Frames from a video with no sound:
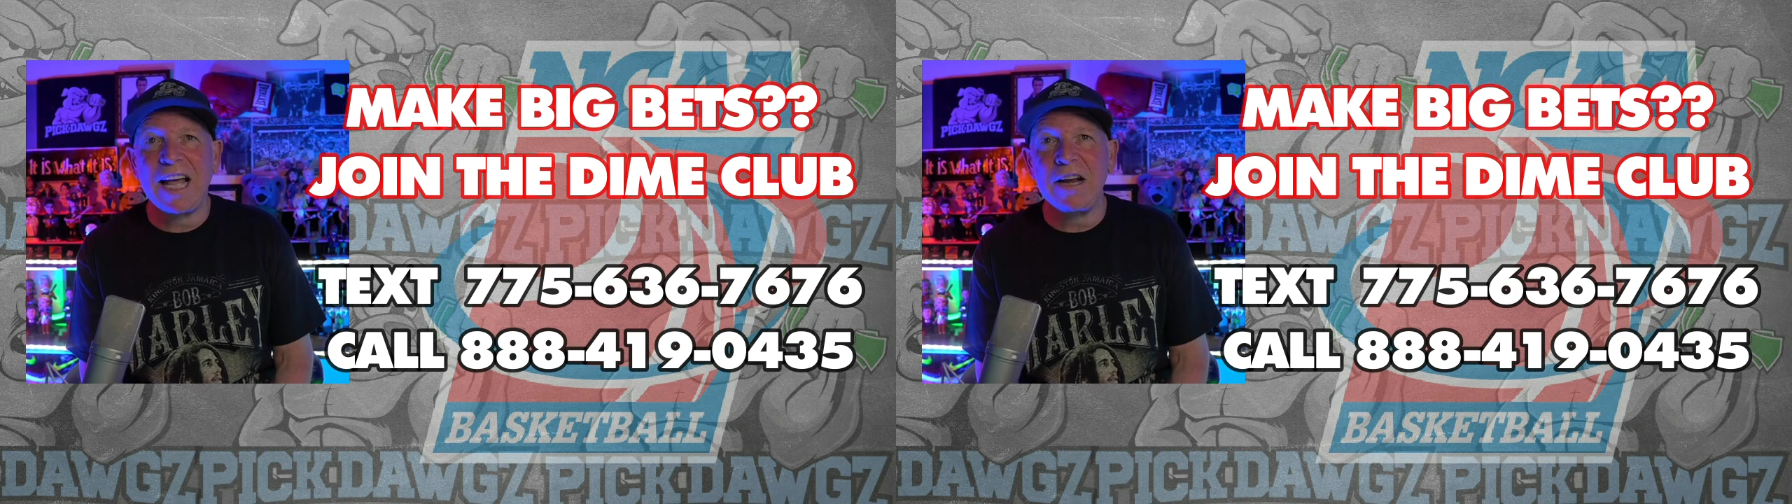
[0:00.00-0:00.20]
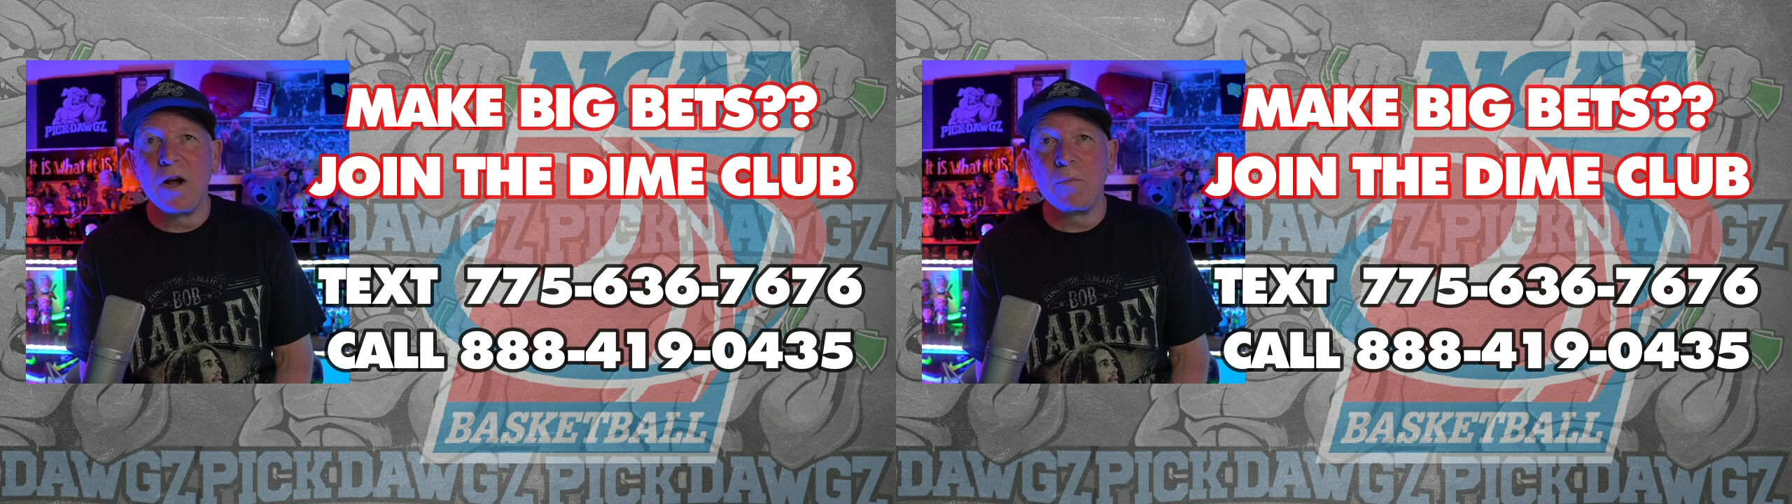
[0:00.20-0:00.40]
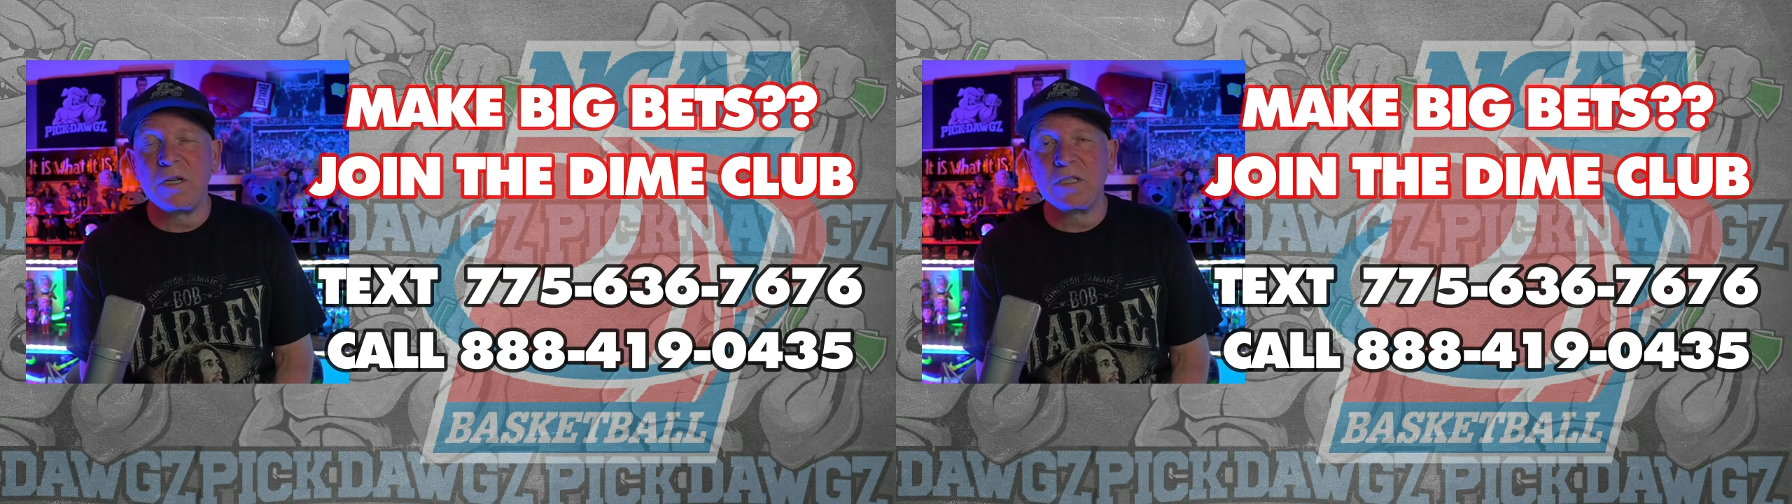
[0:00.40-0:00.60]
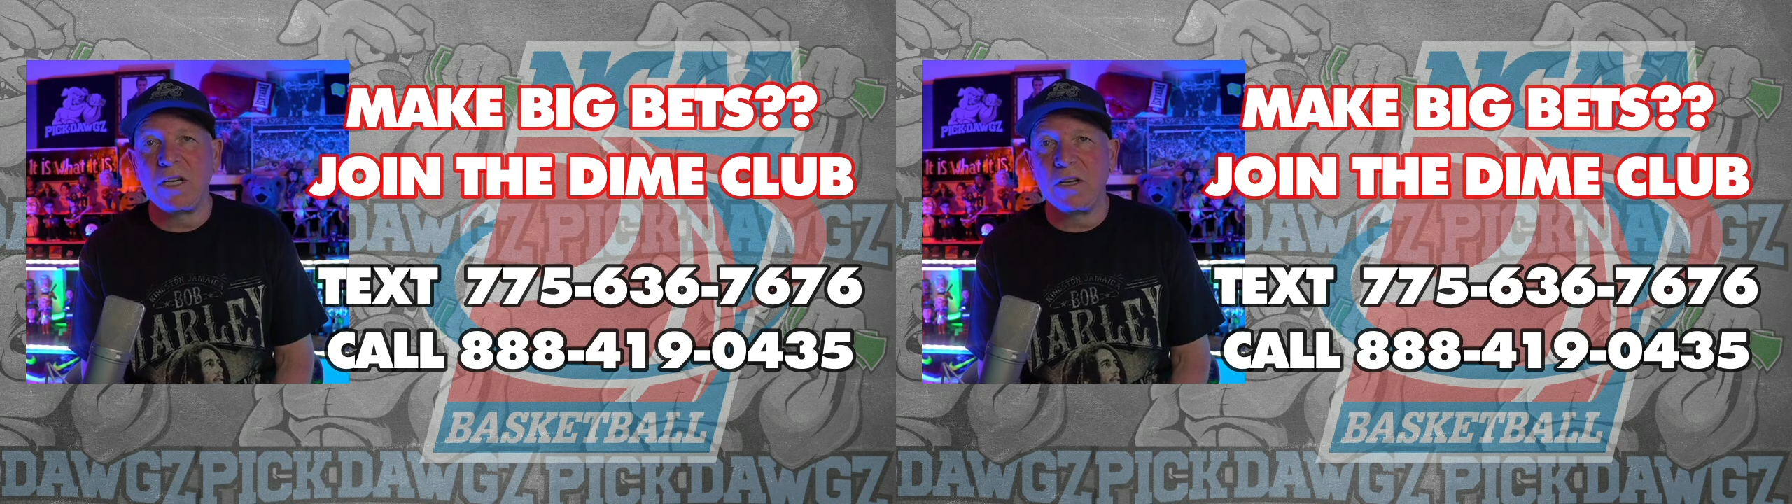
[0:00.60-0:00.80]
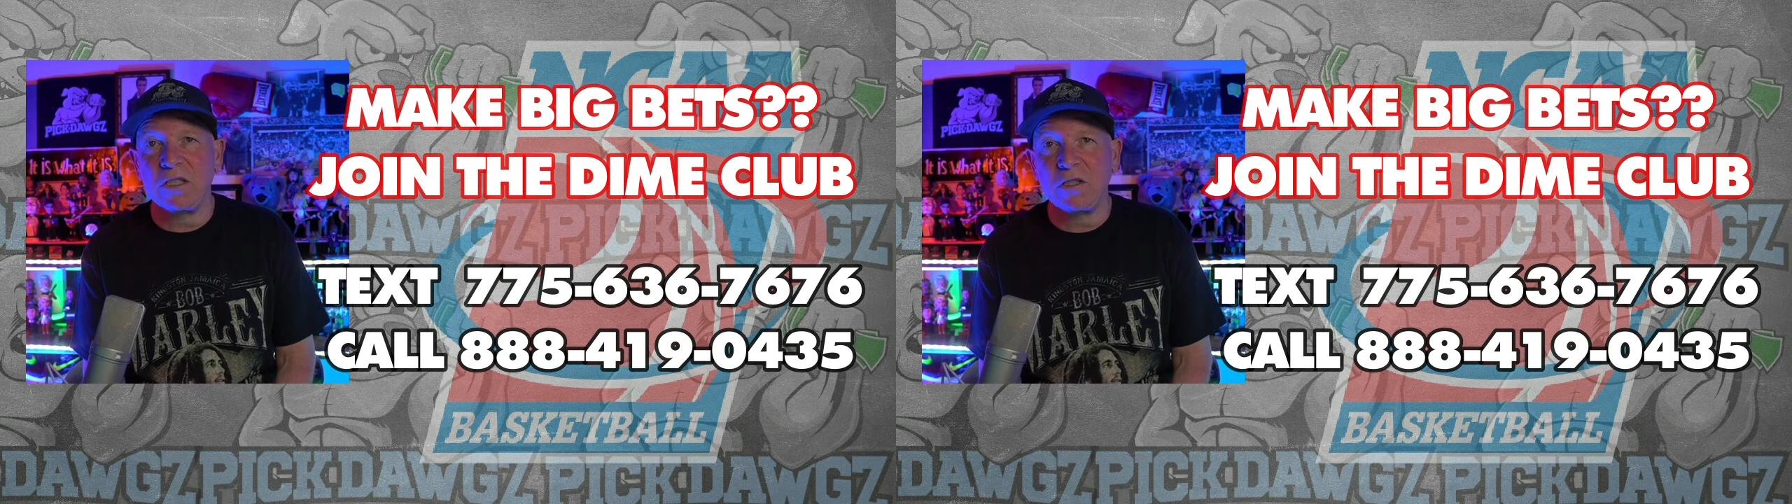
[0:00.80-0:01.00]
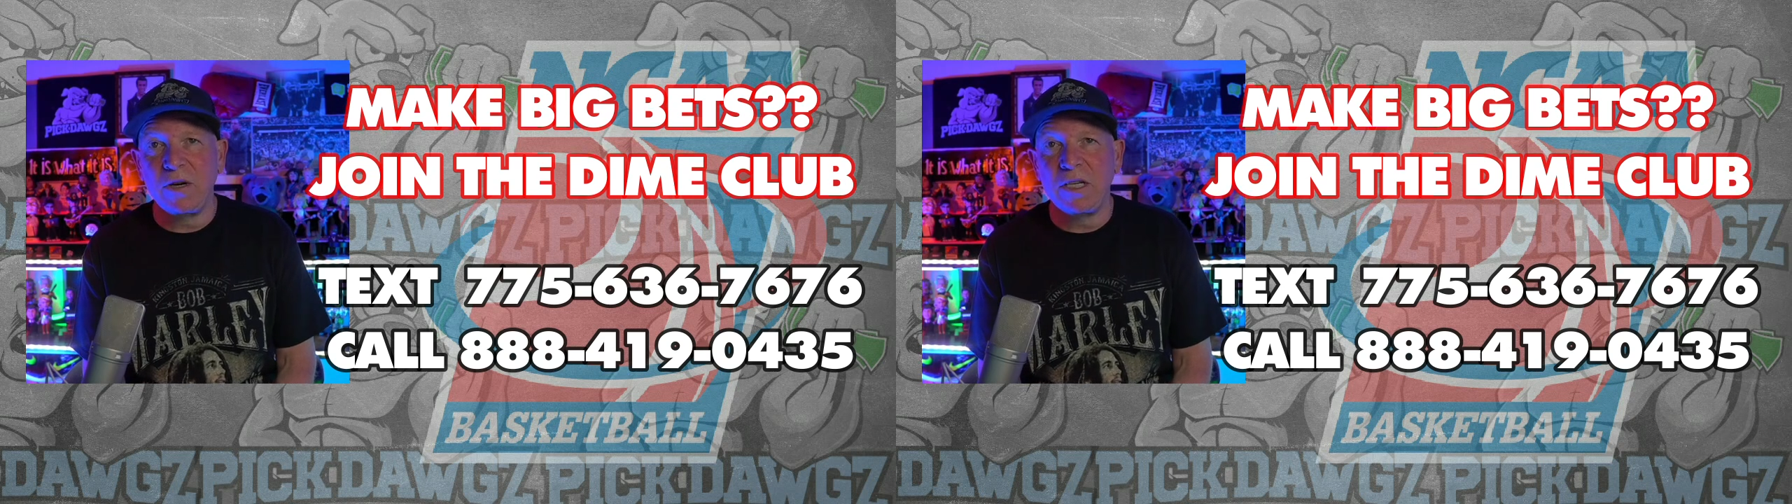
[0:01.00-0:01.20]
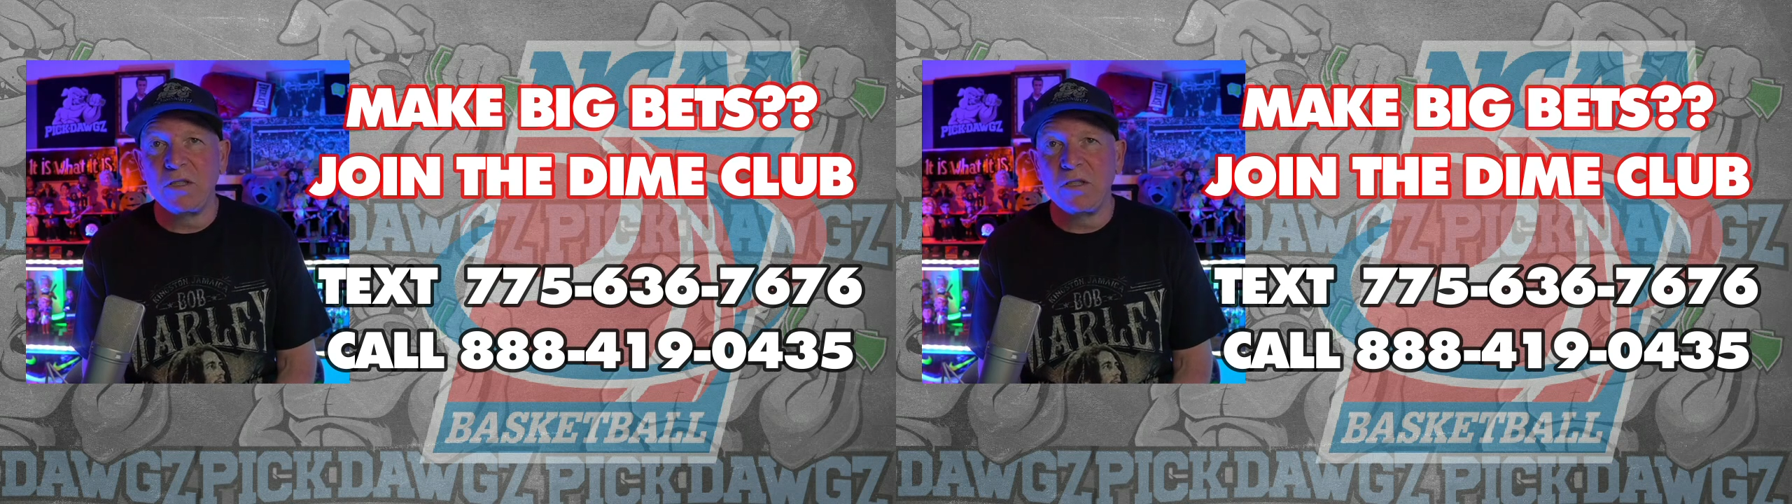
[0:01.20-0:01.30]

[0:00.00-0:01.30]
that number you see on the screen.